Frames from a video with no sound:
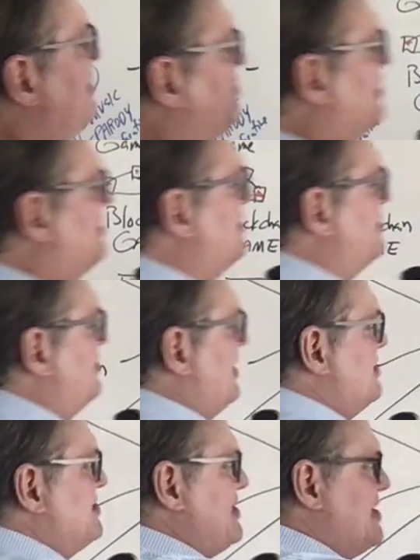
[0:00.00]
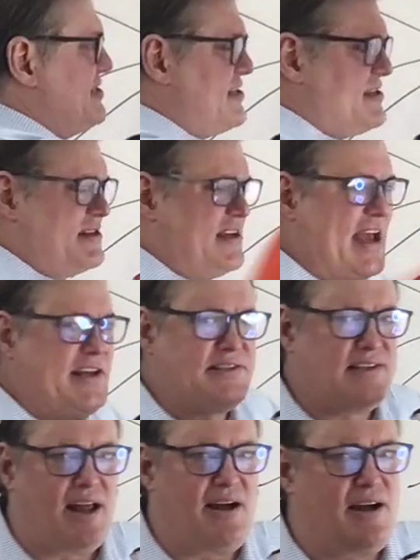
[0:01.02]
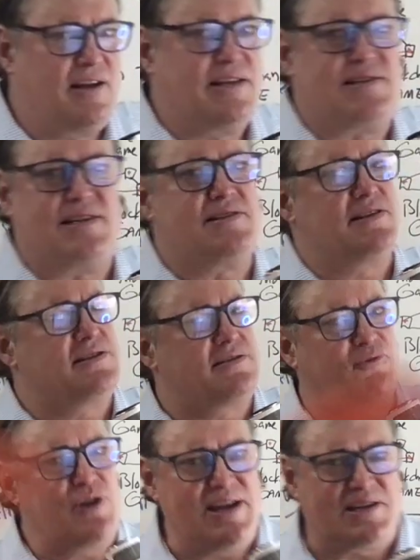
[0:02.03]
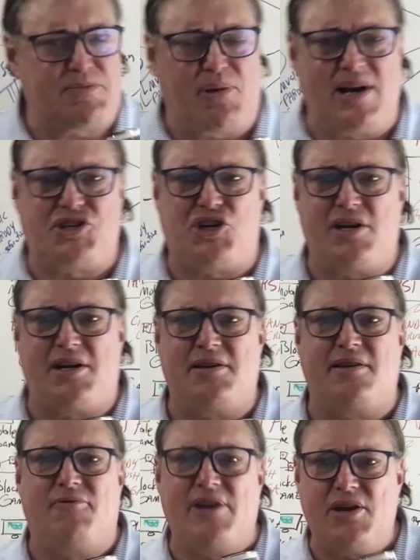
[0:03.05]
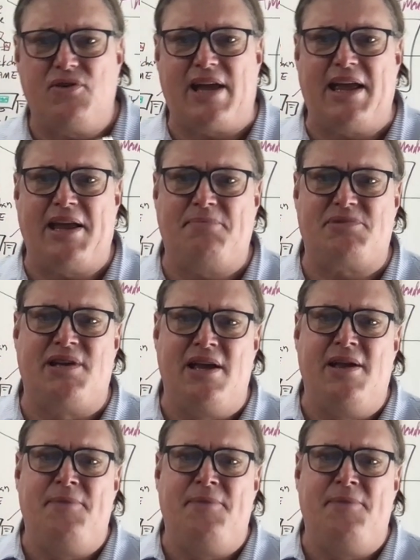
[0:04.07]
But the United States is case law. This is its free expression, the video games.